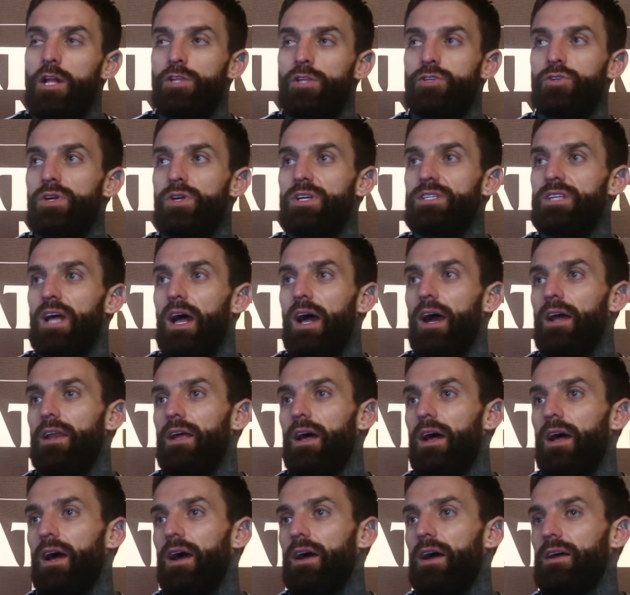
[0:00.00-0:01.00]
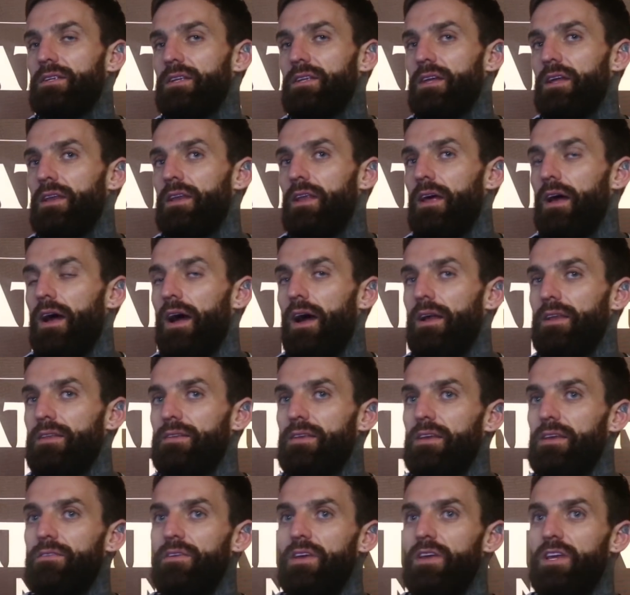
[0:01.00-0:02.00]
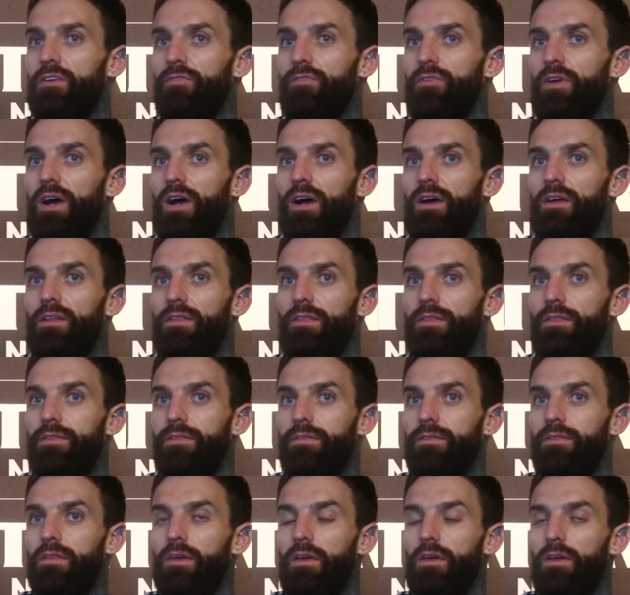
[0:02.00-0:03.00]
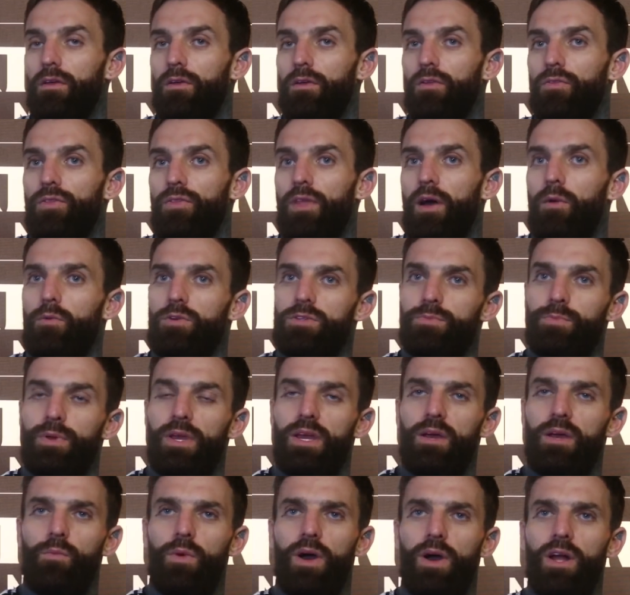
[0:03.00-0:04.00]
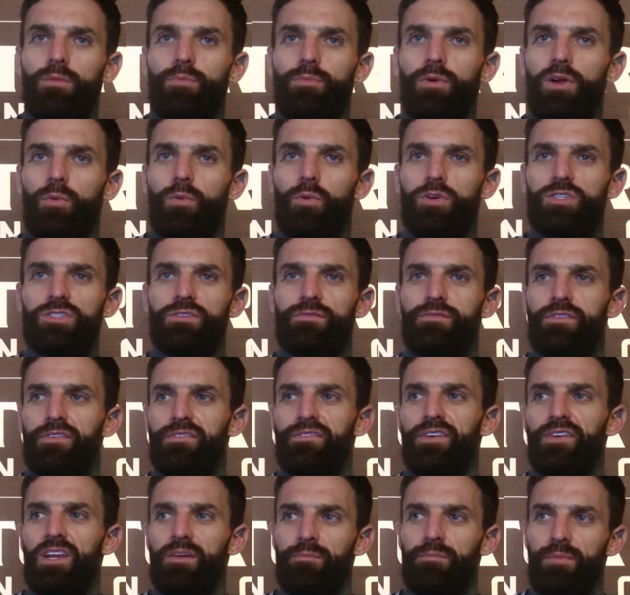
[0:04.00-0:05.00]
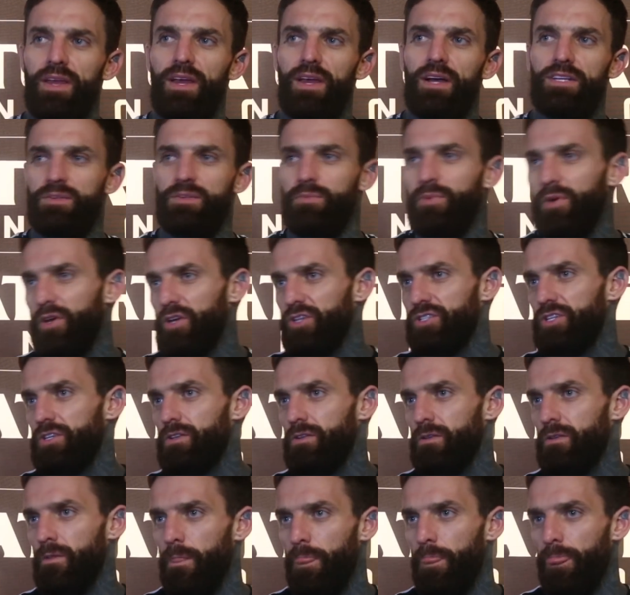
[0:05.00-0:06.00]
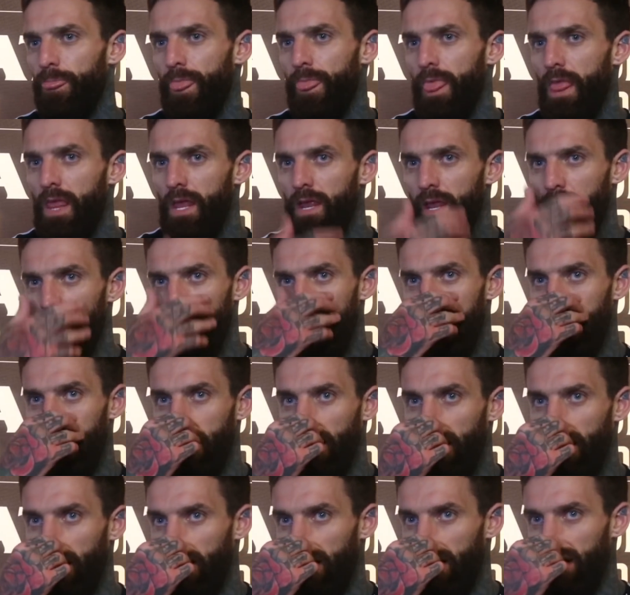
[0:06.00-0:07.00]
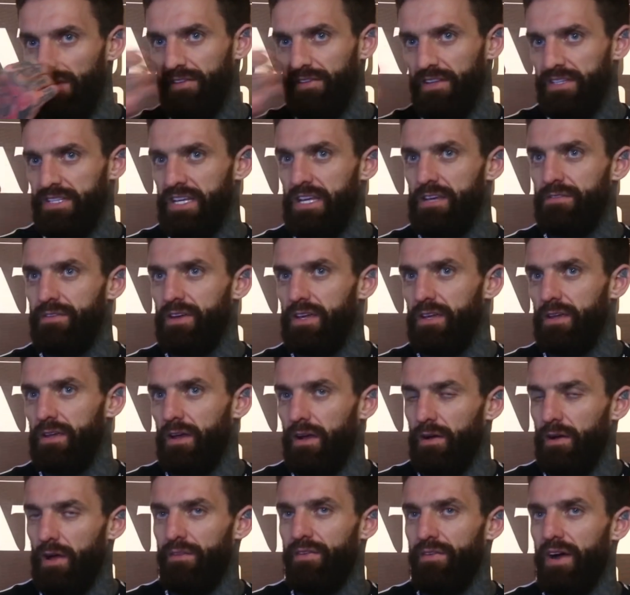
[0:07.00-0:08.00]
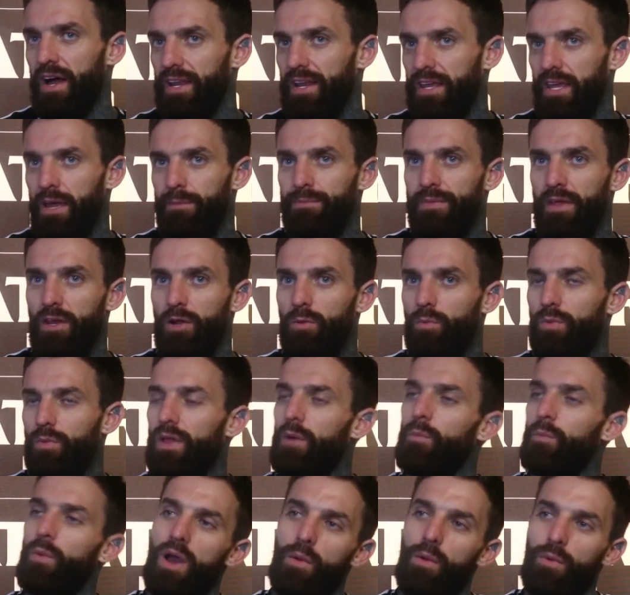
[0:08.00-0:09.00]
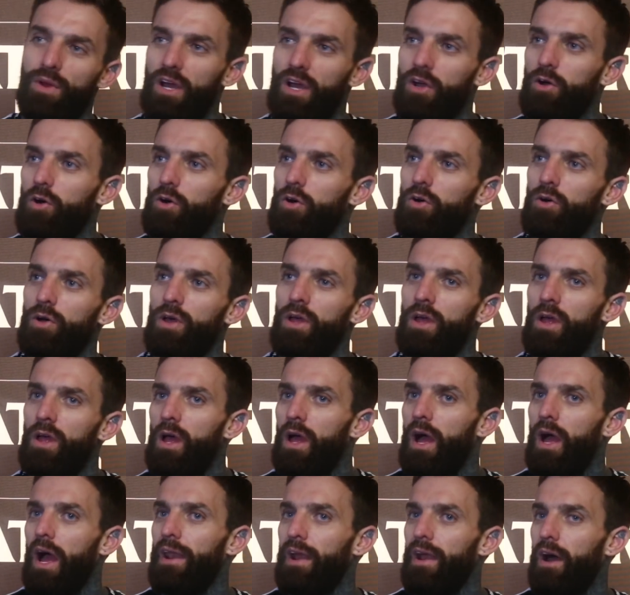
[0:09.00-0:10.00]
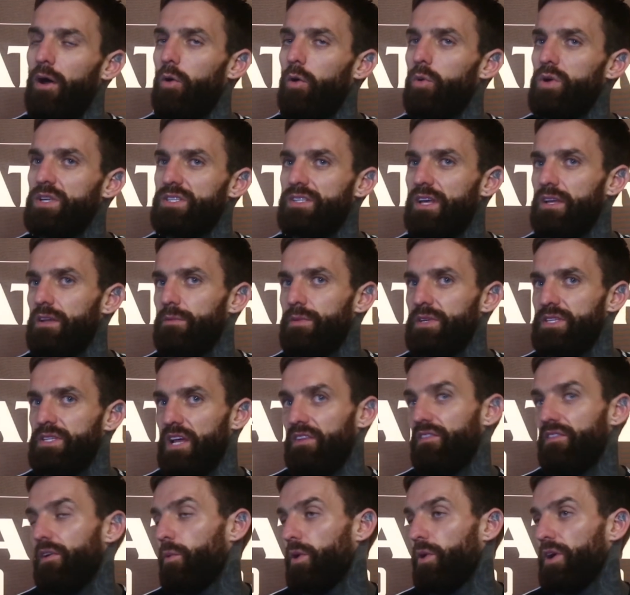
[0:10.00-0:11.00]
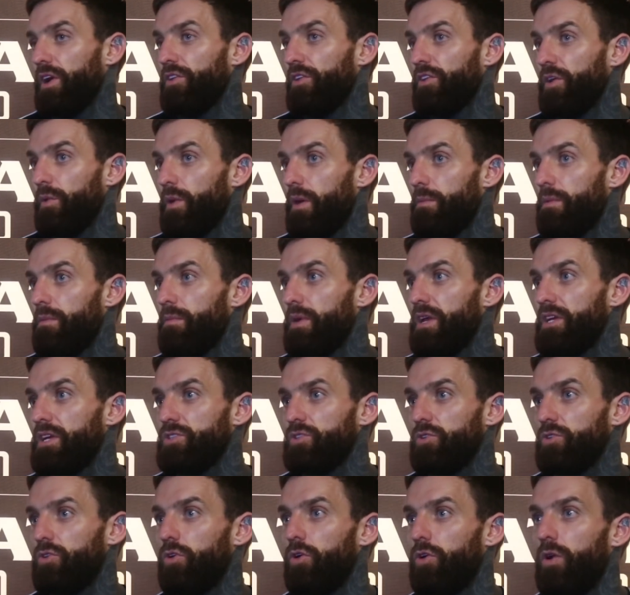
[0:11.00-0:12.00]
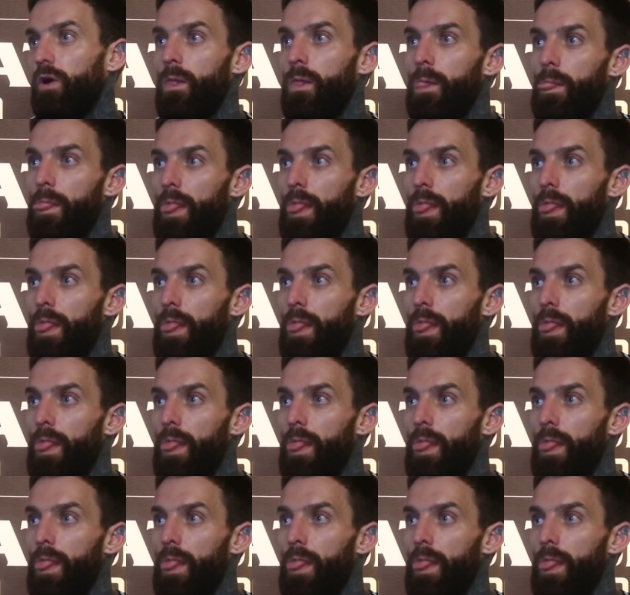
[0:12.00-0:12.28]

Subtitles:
Joyous, I had a TV career that was paying well, but it wasn't fulfilling me as a person. Like, after TV, if I had kept that up, then where would I go? And I always said to myself I wanted to do MMA, so